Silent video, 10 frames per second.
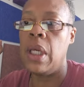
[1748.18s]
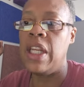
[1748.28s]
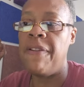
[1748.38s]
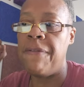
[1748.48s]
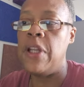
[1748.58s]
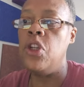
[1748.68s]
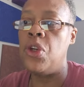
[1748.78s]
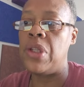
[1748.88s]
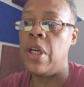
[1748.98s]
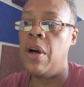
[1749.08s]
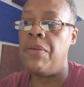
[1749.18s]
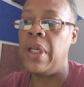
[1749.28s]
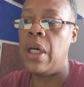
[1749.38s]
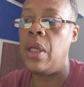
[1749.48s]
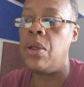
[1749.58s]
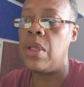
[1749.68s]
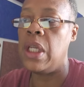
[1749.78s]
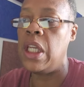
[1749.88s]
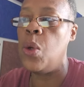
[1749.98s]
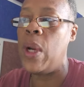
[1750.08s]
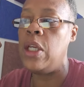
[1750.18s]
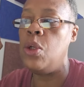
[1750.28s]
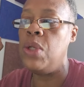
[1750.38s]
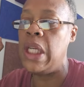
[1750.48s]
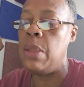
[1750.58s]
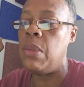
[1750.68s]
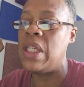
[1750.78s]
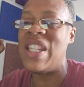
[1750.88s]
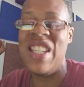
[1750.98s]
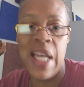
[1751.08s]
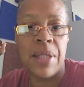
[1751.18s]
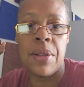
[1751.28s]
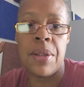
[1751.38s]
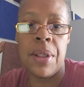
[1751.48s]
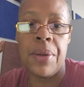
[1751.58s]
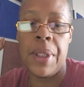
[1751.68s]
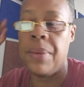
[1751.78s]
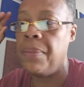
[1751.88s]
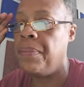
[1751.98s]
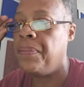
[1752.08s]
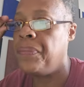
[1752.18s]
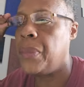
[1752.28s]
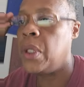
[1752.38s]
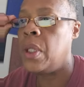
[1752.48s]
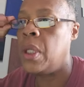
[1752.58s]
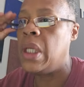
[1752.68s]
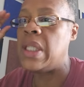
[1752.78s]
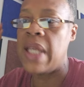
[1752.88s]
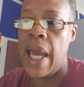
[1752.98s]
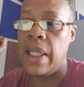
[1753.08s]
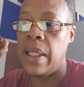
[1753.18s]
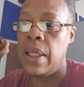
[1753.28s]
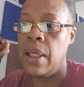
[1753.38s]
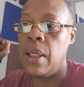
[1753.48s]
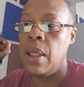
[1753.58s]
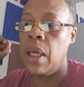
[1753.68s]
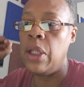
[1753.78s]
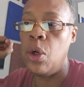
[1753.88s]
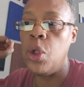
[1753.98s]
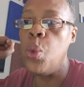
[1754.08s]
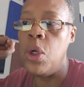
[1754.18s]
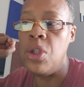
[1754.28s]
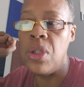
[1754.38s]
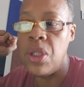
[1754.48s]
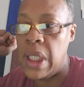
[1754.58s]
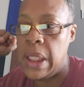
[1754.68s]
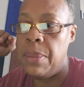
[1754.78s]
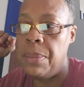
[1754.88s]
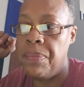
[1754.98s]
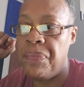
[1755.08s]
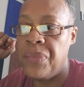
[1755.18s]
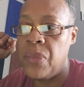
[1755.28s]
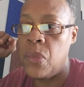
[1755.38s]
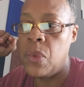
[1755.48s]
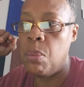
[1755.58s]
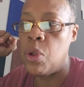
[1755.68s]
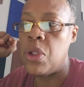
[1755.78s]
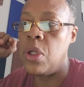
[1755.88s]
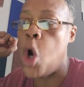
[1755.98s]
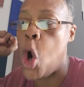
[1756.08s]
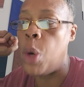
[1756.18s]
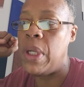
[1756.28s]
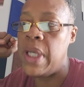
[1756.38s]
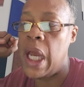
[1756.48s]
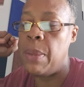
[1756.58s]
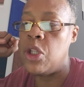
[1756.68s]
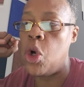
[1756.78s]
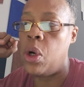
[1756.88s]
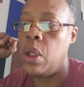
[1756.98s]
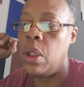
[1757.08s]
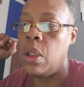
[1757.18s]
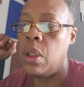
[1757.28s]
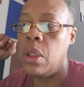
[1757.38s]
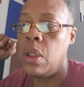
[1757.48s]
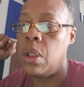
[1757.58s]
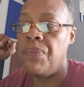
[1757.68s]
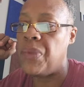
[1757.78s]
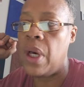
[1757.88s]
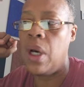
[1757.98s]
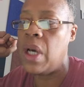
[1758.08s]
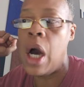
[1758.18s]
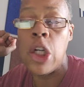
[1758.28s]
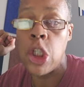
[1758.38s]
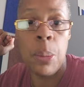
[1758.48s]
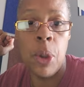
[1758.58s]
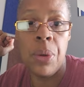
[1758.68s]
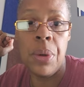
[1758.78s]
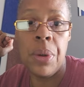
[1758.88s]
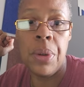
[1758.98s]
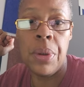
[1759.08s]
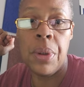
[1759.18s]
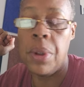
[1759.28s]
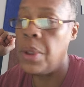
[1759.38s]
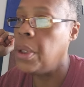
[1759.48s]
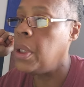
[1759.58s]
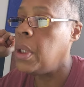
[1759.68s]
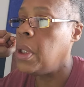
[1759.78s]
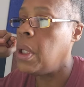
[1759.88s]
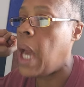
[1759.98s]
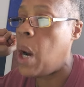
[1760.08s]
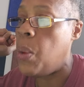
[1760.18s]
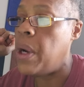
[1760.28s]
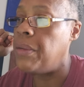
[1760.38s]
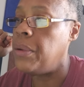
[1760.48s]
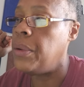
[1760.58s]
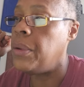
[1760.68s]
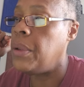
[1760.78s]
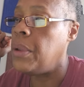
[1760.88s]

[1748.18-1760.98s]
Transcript: and defend yourself and others in any way you deem is necessary. Sadly, I know the wounds are deep. Most of the harm and damage are unconscionable. However,